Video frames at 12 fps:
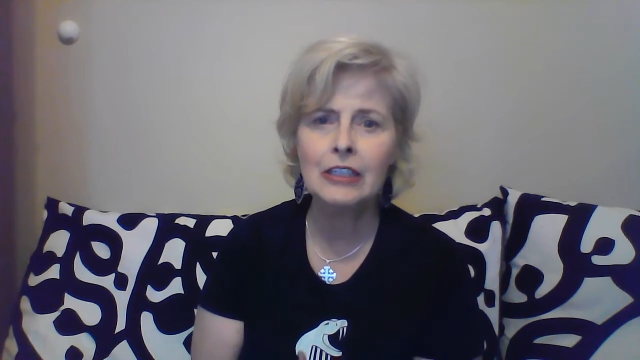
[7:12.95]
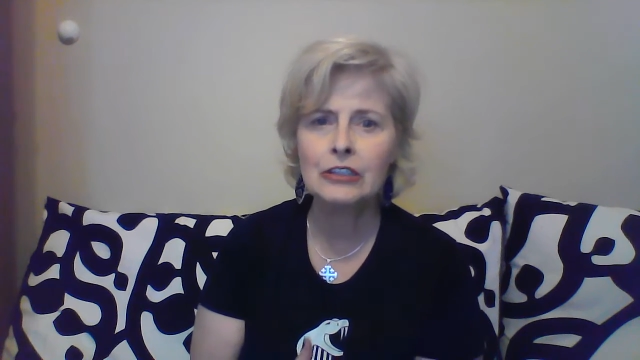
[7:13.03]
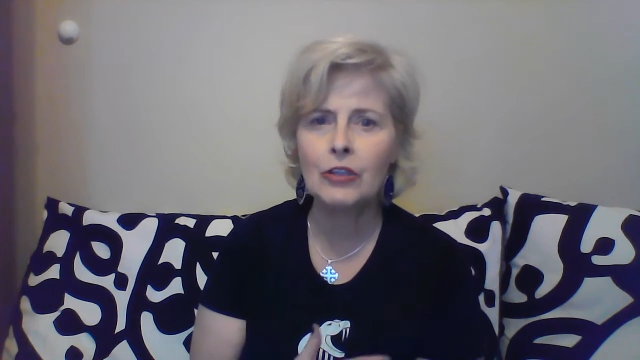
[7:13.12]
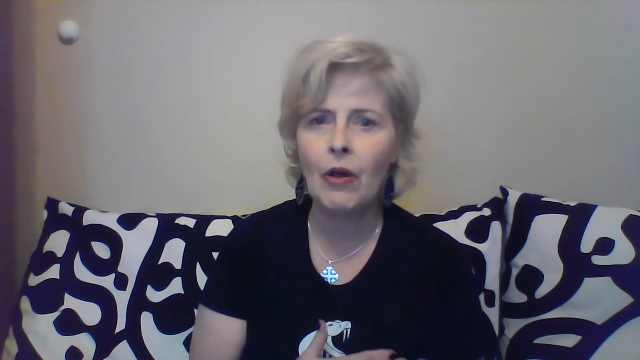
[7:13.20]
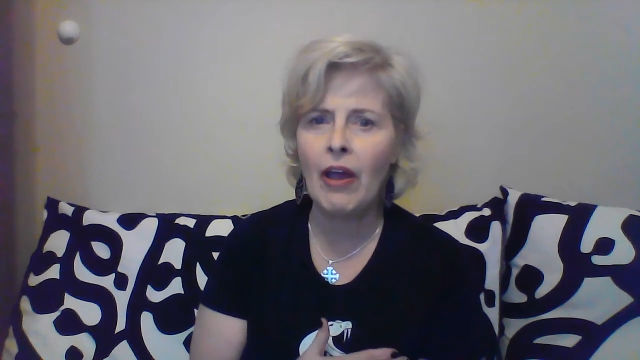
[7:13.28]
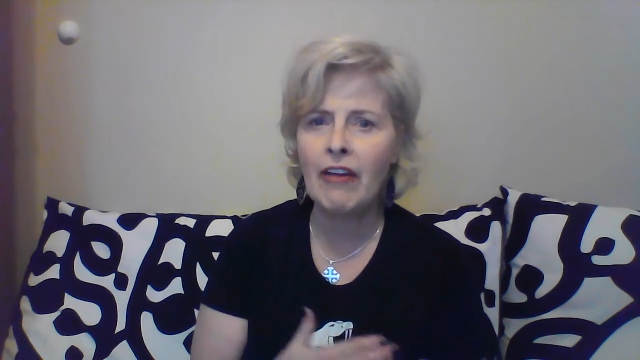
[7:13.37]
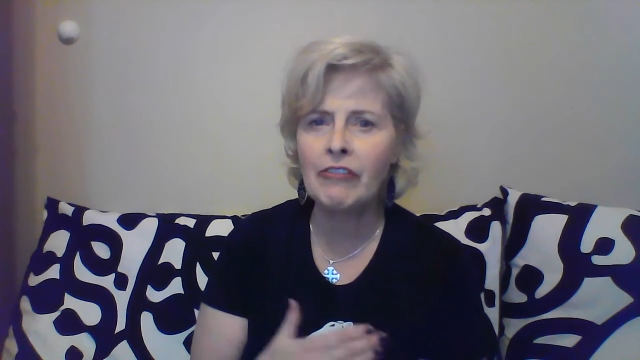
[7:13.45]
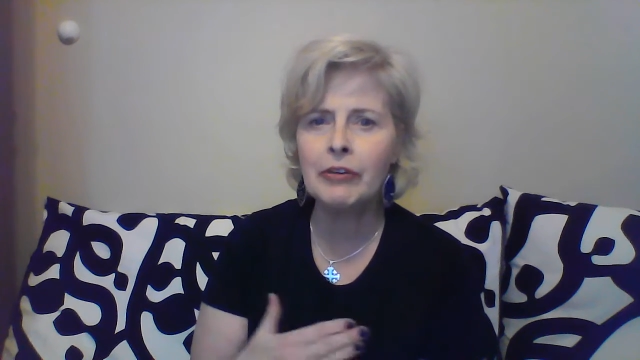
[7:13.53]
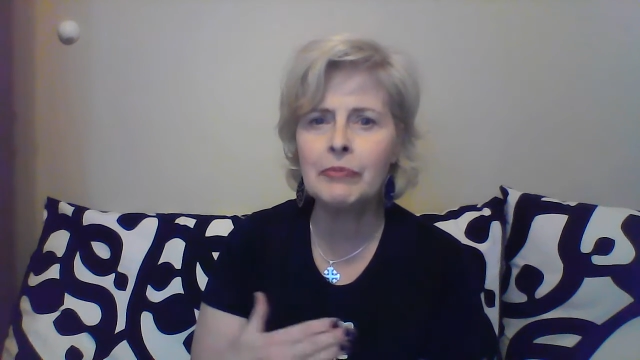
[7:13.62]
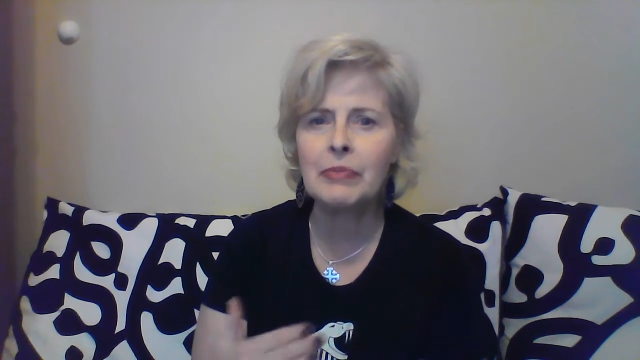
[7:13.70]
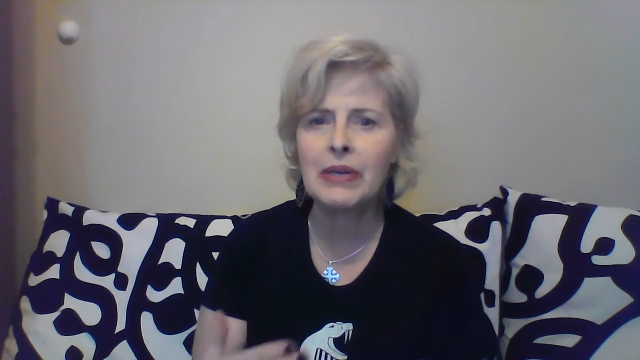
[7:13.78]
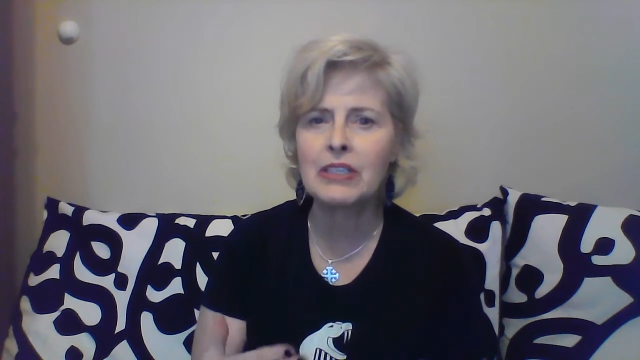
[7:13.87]
So
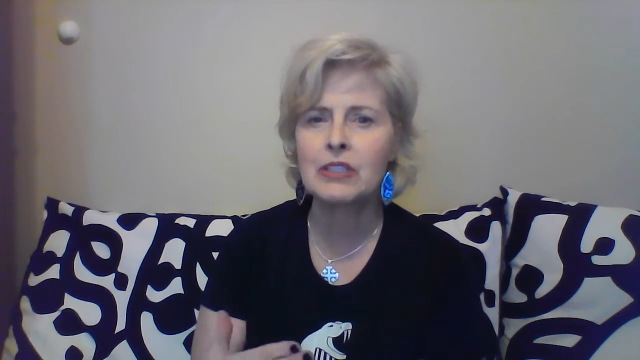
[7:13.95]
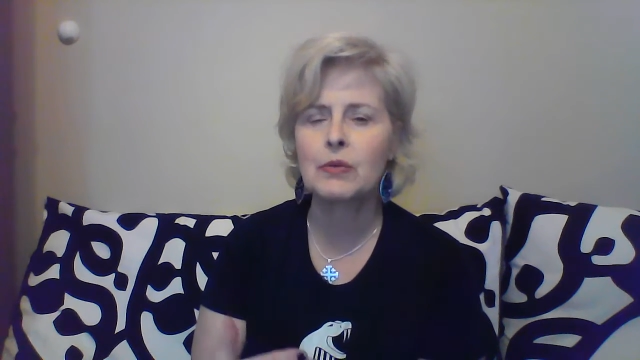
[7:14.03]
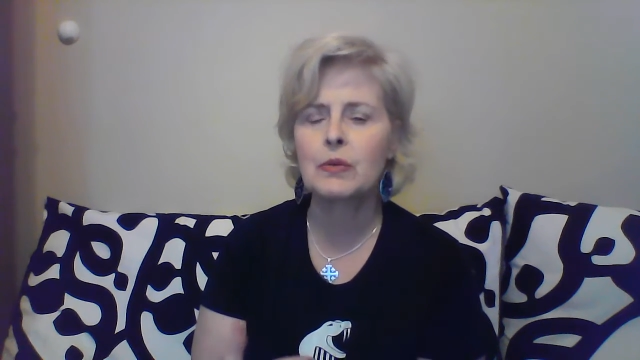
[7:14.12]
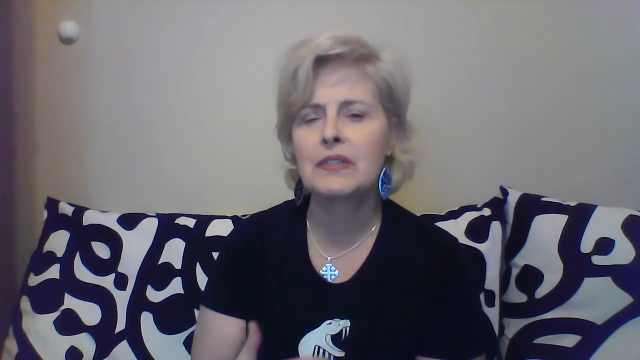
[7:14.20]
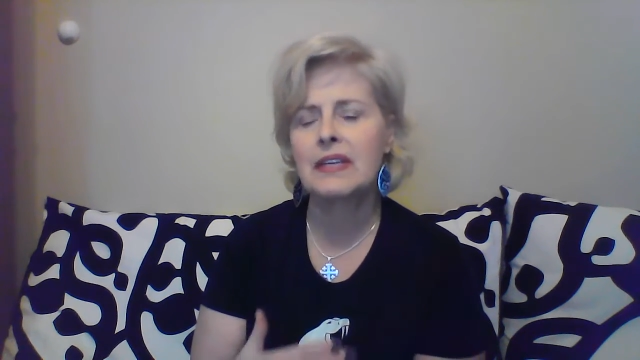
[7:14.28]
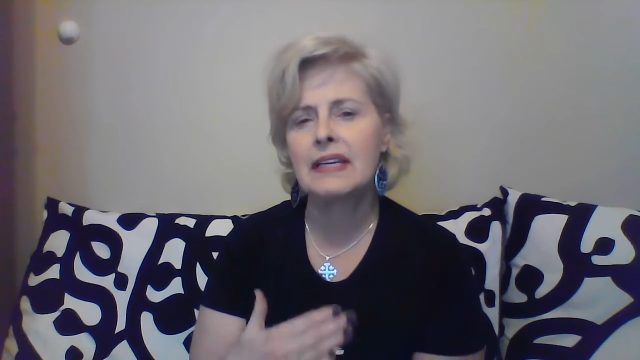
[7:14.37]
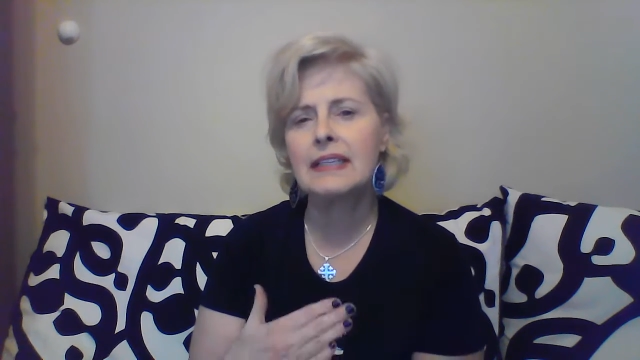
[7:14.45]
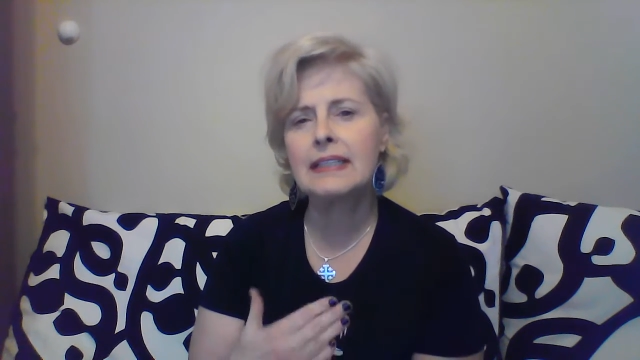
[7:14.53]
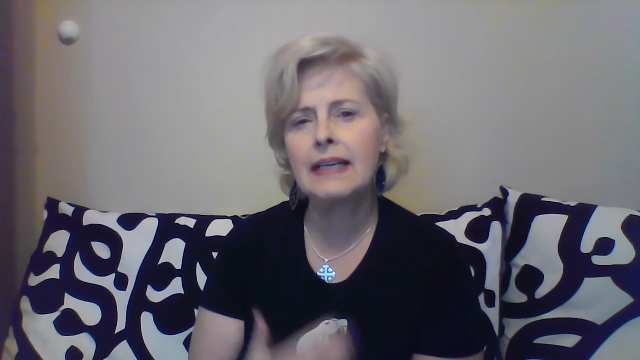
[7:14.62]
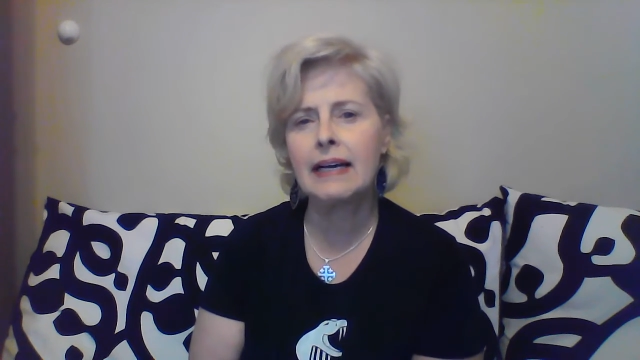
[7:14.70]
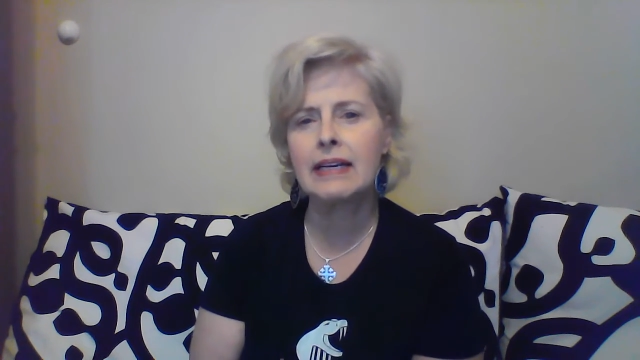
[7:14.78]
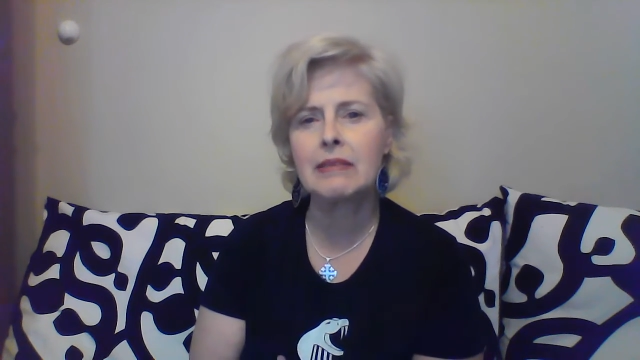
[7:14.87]
every binge was like
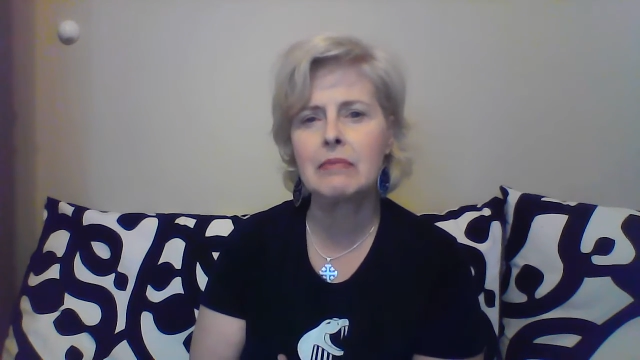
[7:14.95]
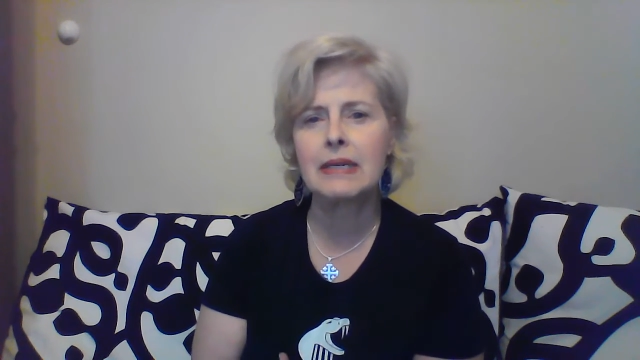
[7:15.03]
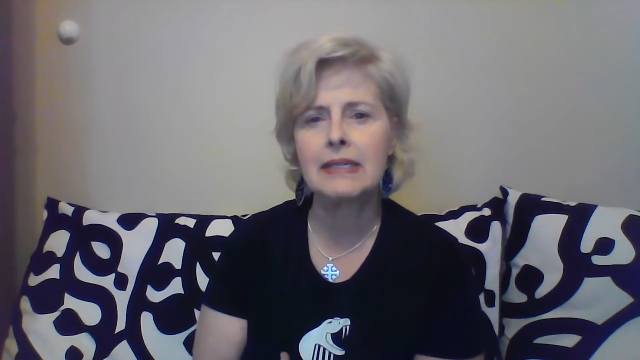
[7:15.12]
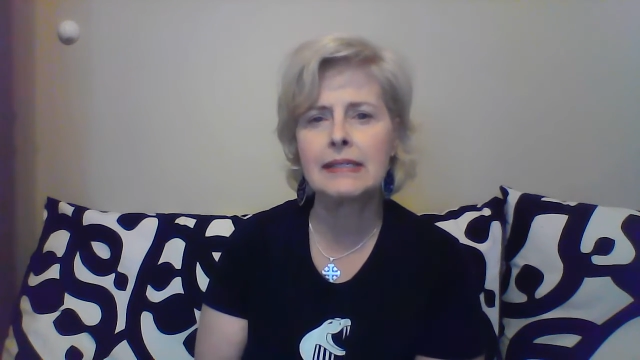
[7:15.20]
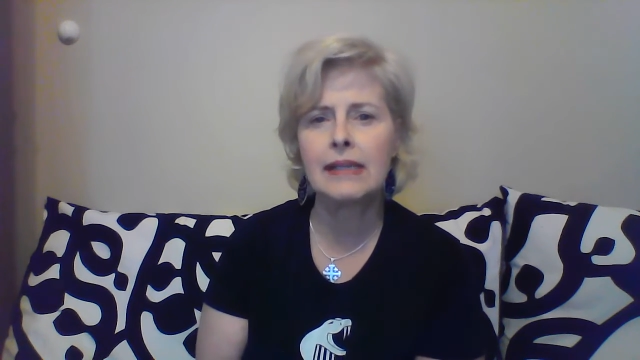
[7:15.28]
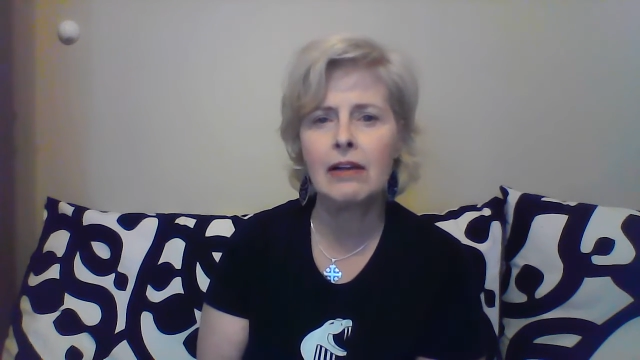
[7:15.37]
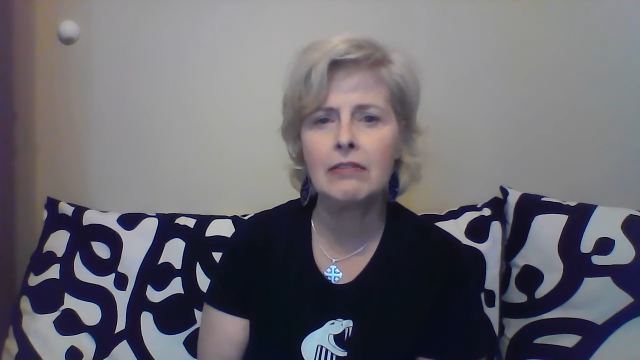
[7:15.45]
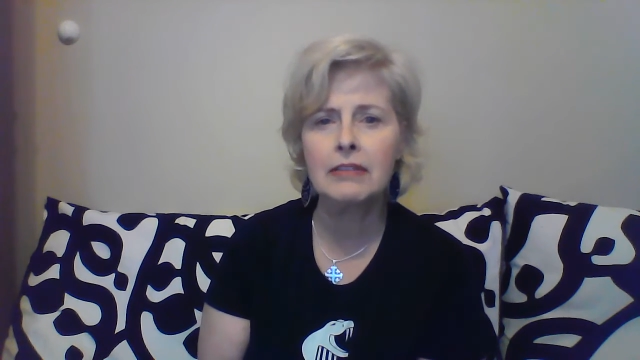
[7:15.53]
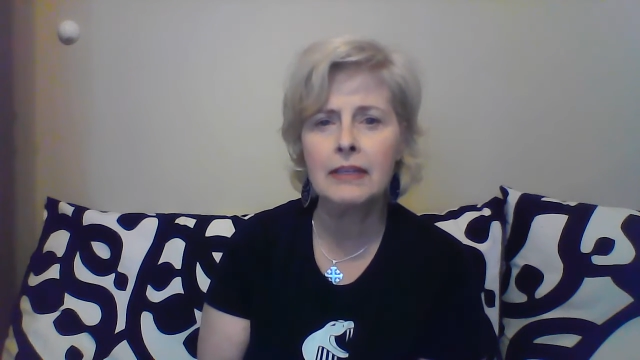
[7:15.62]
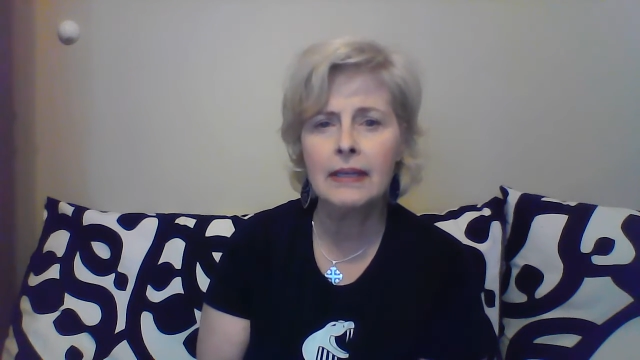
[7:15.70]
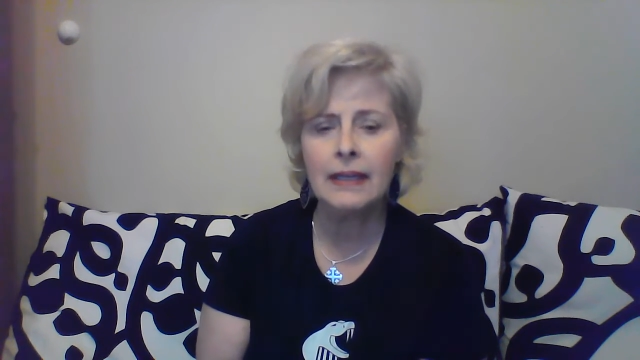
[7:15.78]
cutting myself.